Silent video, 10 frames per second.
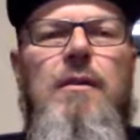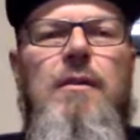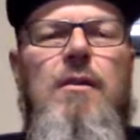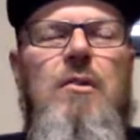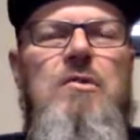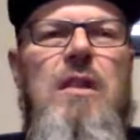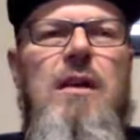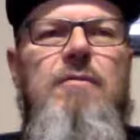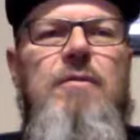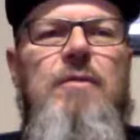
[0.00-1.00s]
It looks
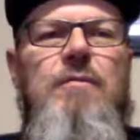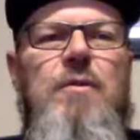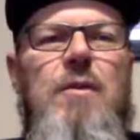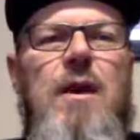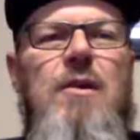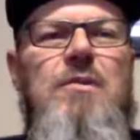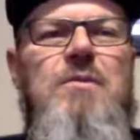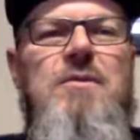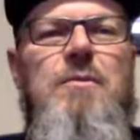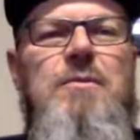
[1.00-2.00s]
like for a few
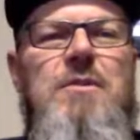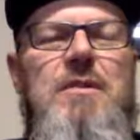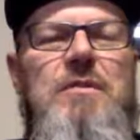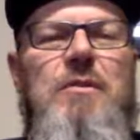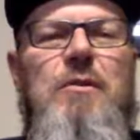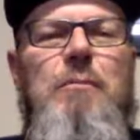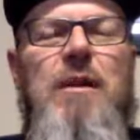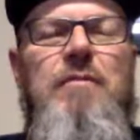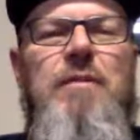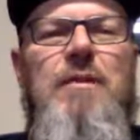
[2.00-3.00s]
hours, which doesn't hurt
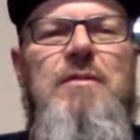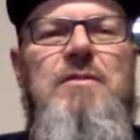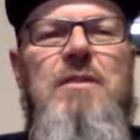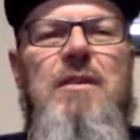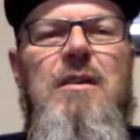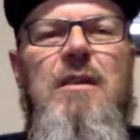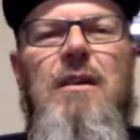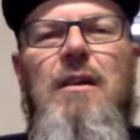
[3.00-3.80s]
my feelings any.